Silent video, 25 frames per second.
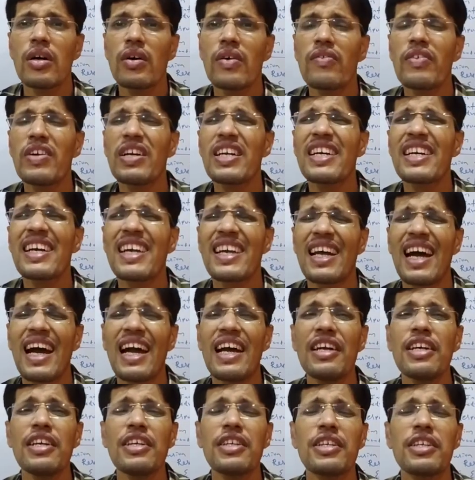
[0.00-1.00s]
will
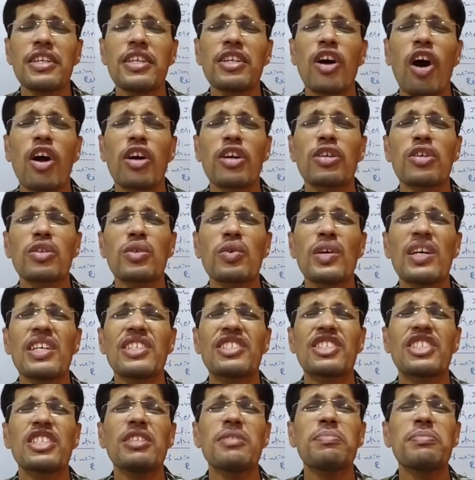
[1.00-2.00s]
try in order to
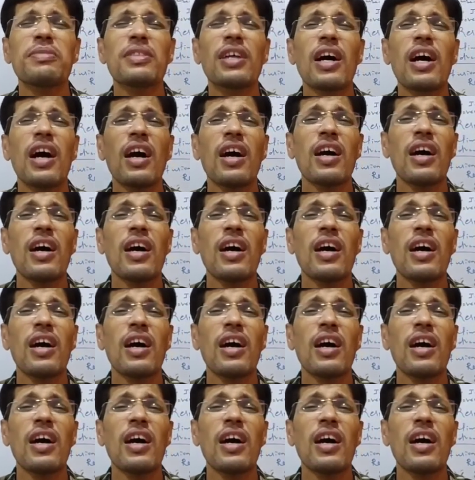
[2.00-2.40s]
achieve the